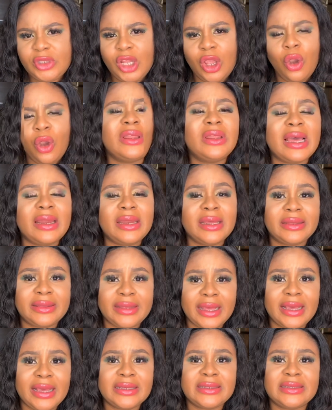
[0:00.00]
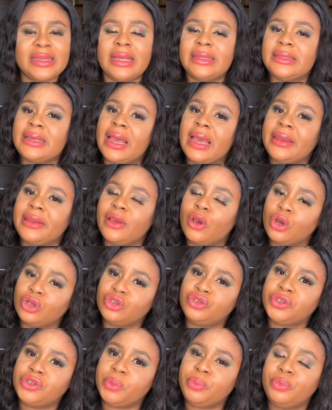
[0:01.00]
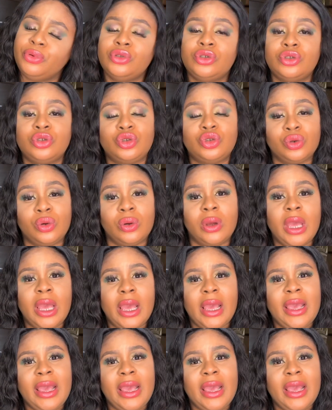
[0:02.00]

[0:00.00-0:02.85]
What are the things that can contribute to